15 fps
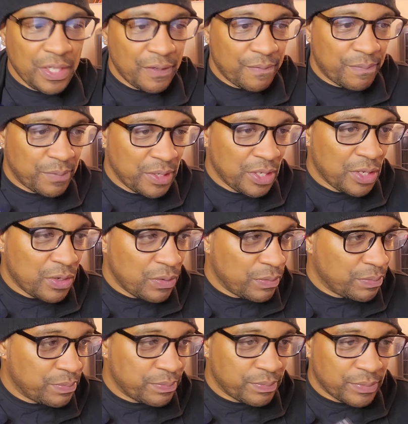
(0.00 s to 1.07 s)
If, you know,
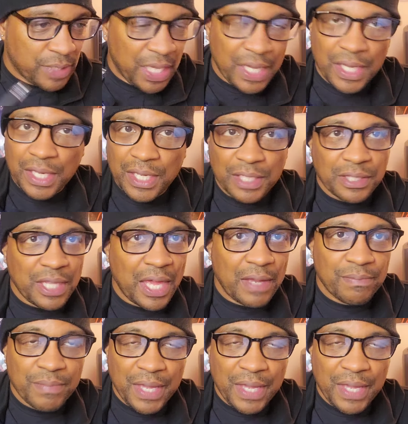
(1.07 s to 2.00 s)
they can get that